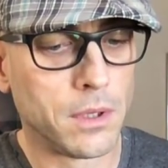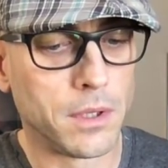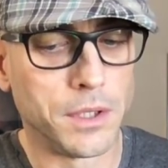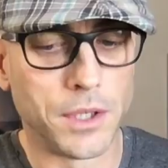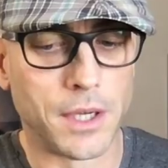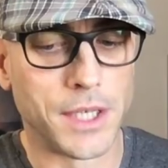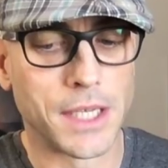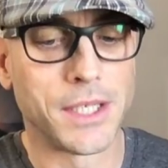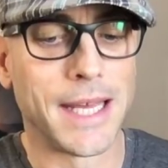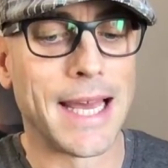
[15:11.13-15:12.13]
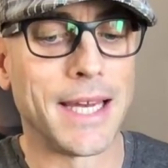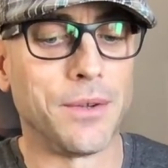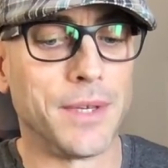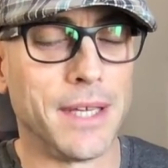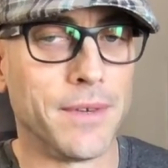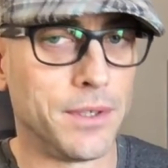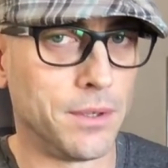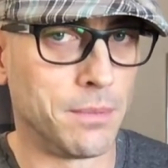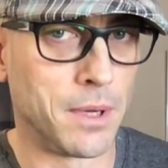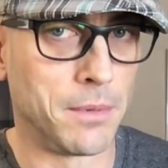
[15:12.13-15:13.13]
the judge. Actually, I had to give it to
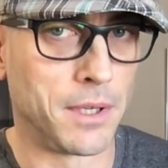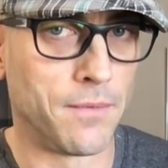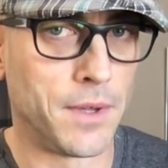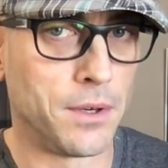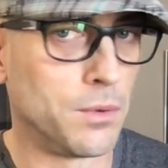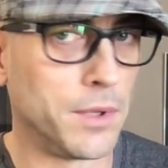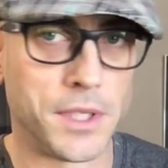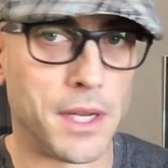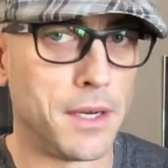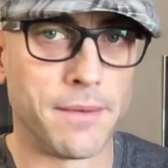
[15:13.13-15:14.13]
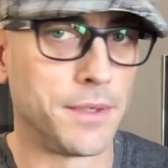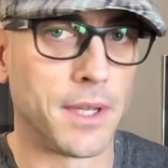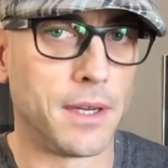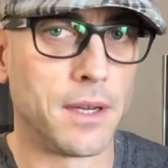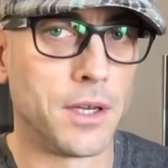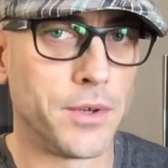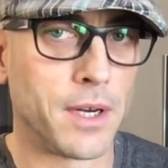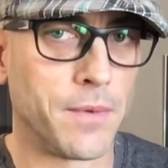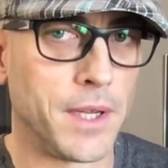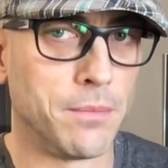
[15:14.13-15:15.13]
the public defender, which I never signed a
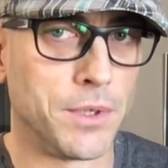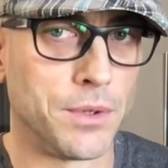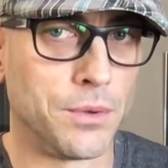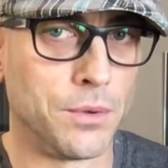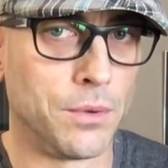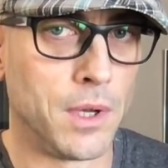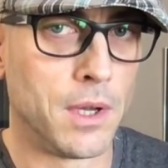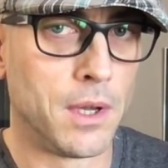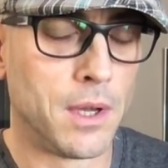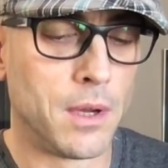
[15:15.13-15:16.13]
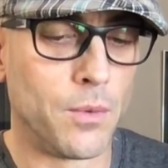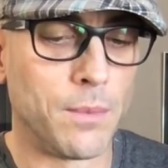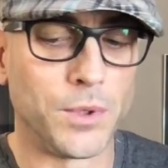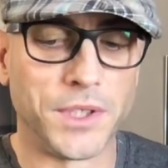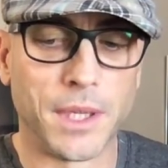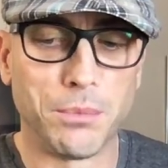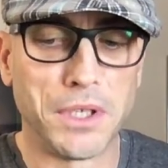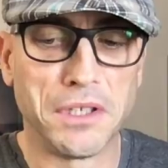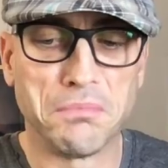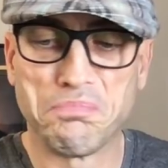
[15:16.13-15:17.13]
contract for him to represent
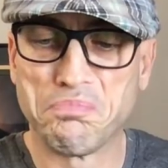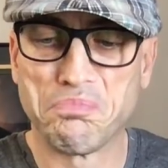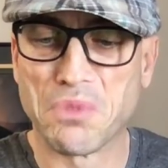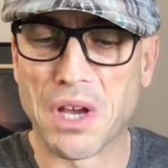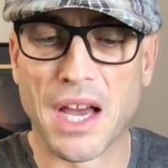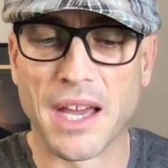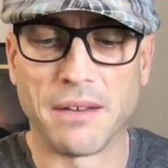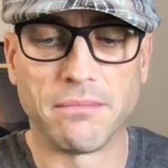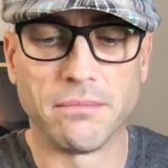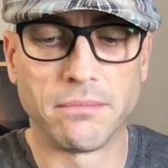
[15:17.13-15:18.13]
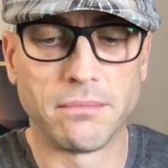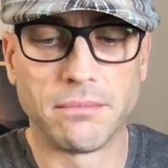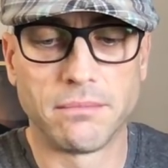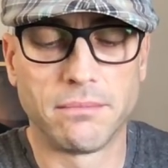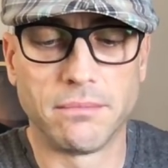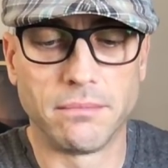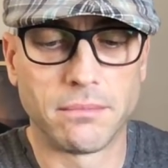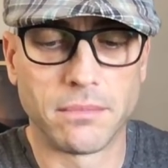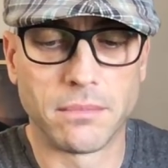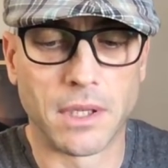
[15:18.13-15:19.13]
me. I
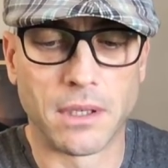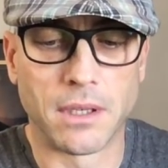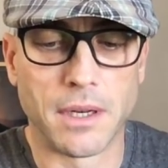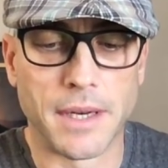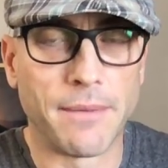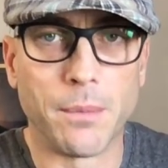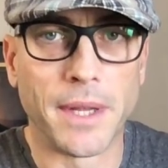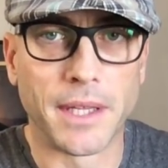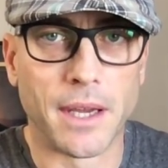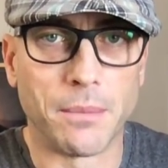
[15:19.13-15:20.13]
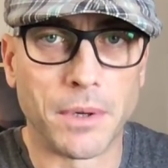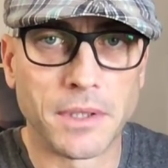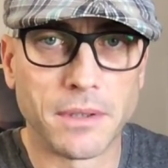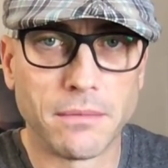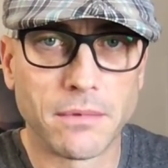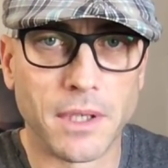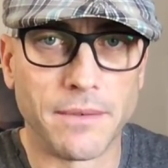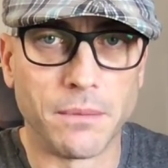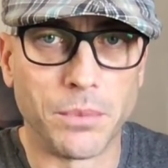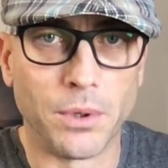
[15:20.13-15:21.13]
uh, never met the guy in person. Couldn't
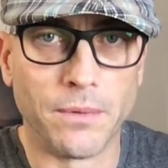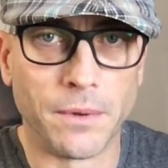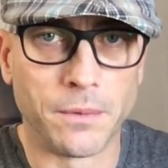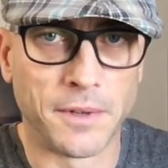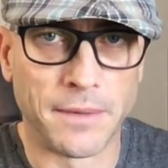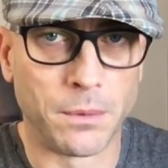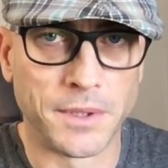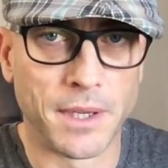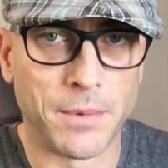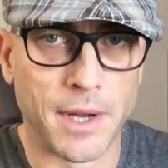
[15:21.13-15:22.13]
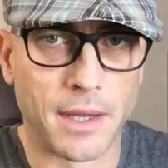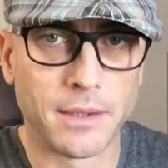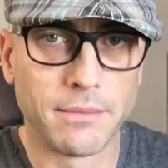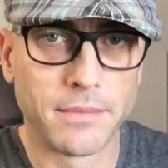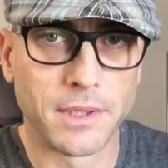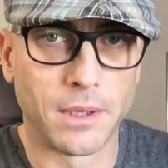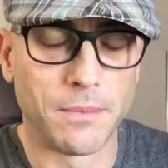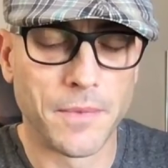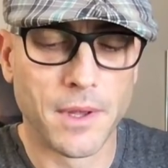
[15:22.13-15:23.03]
even prove if, if it was him or not. So,